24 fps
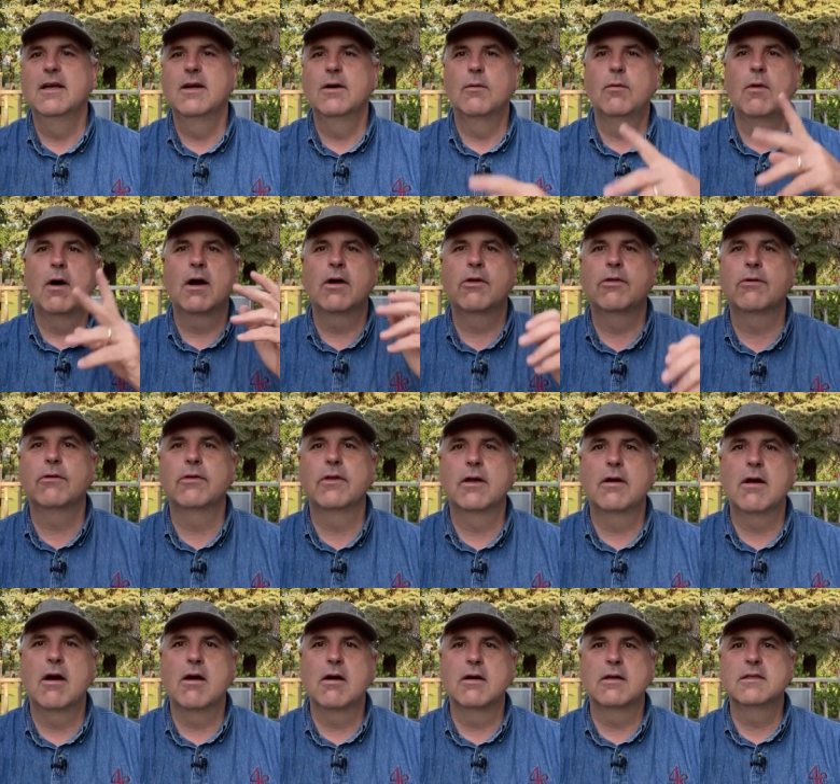walk through the
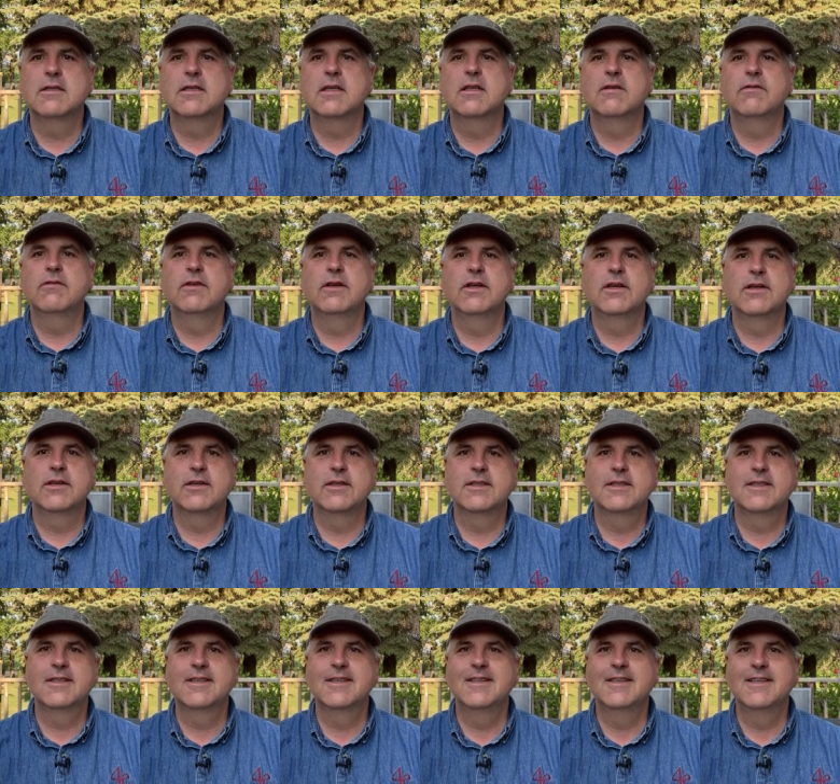gardens and the
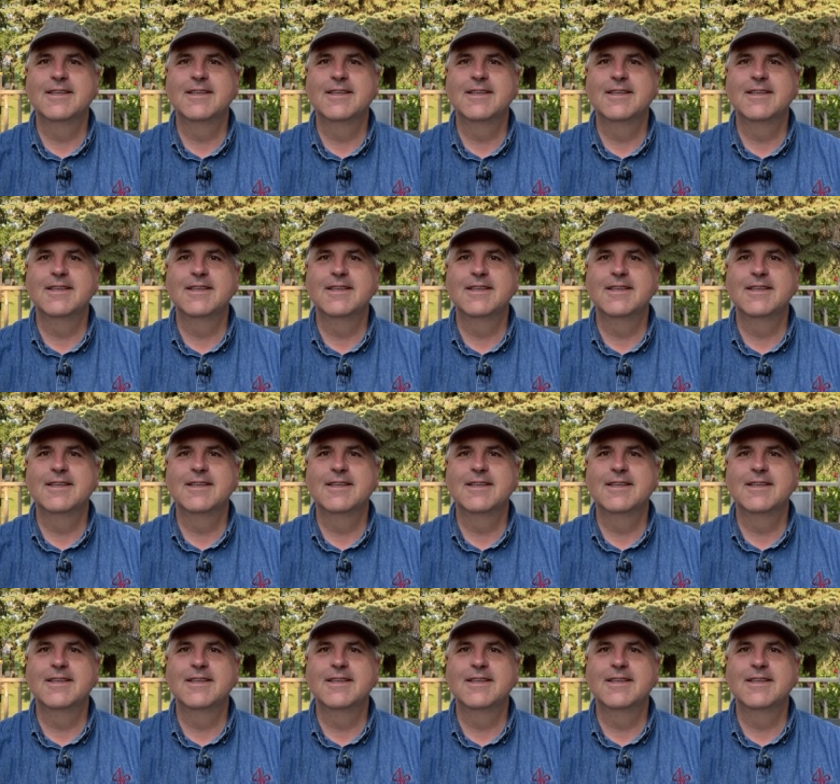vineyards.